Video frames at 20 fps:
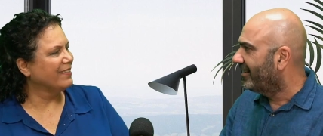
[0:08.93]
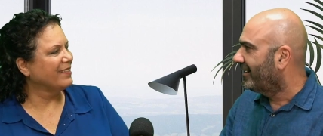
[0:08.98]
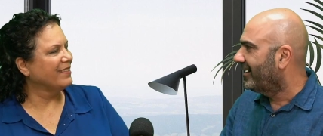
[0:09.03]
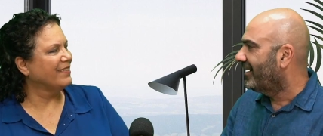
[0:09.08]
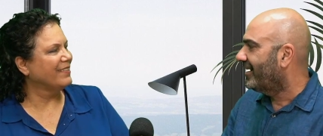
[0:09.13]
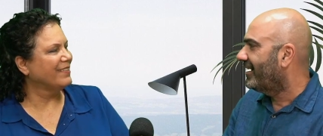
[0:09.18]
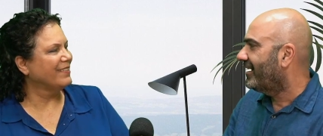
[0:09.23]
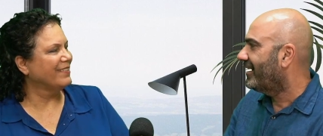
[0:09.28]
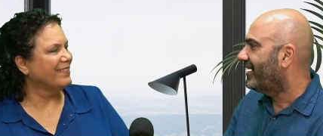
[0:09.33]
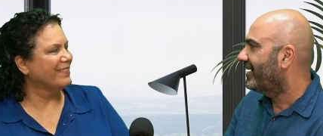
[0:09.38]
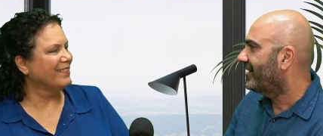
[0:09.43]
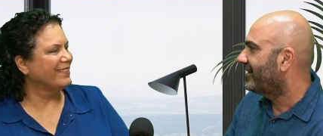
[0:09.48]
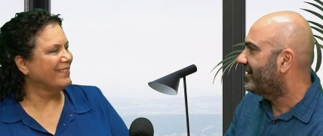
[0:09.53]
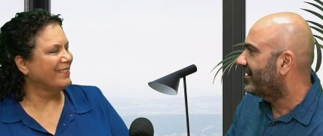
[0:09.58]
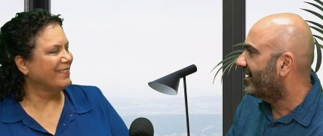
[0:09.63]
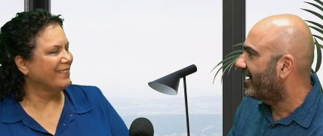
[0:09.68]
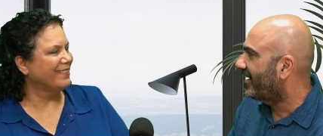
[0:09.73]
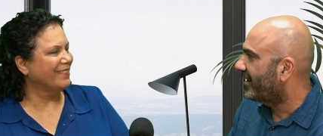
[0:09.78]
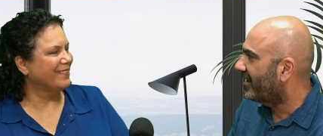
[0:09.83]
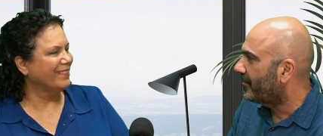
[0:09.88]

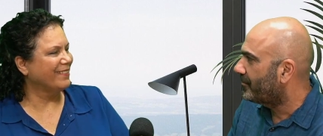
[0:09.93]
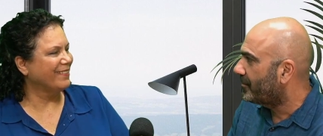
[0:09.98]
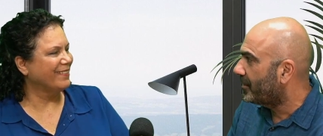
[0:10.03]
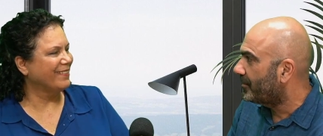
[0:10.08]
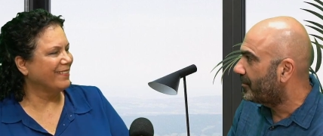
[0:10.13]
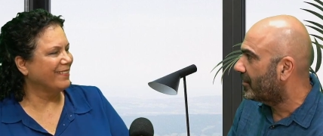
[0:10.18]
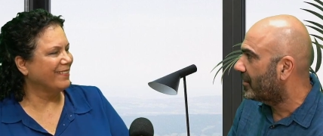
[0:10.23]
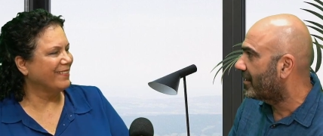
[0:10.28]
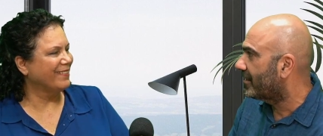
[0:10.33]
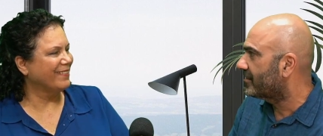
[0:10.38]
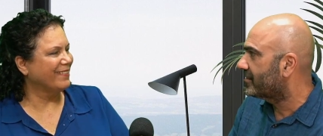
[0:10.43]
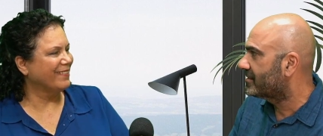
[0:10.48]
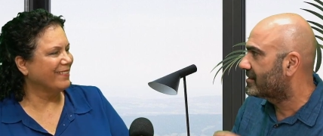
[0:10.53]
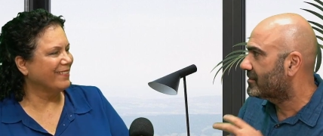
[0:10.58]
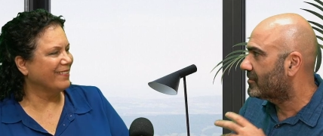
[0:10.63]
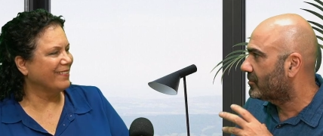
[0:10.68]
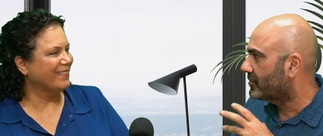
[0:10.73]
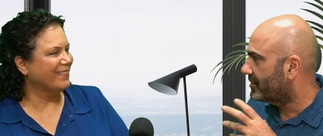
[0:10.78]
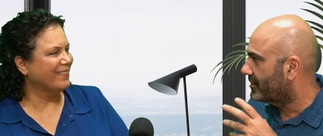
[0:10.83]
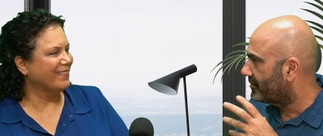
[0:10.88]
Speaker 1: And uh, people are
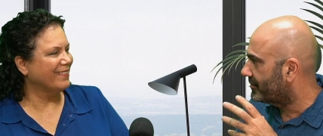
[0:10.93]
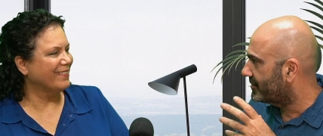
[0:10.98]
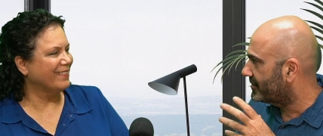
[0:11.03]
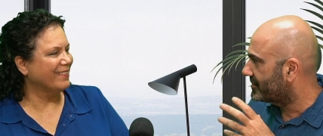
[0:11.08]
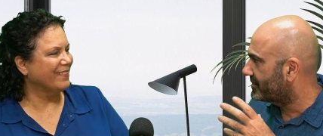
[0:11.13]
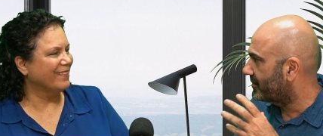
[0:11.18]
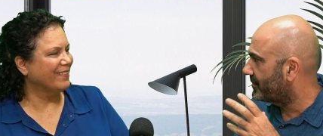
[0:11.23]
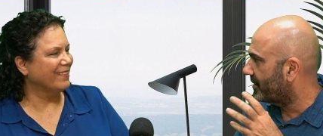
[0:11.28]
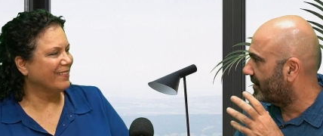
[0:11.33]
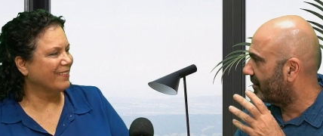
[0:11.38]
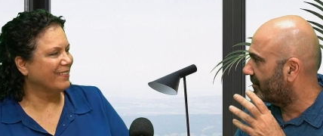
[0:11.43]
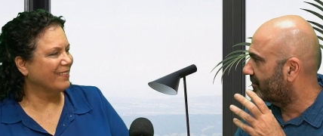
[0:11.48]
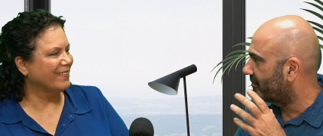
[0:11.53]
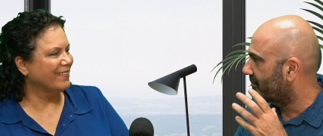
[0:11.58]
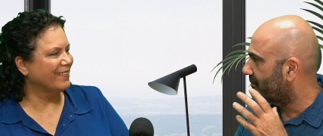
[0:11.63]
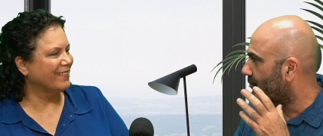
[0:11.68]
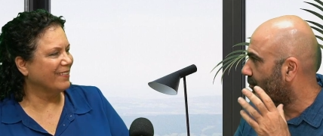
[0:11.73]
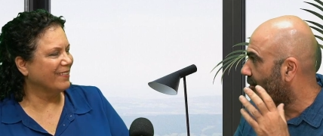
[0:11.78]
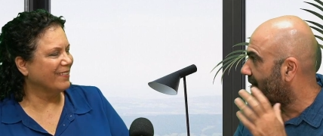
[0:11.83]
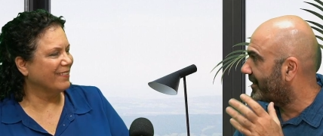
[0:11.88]
so curious about
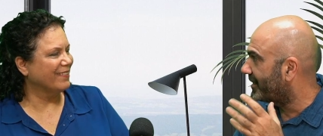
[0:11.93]
what